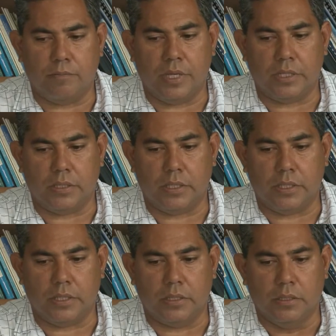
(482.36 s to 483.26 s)
but
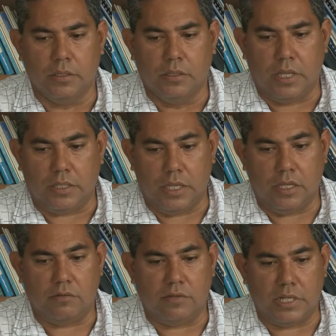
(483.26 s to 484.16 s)
at the
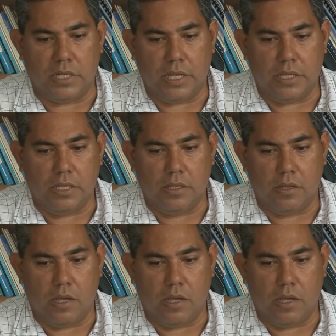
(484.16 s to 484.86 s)
end of the day,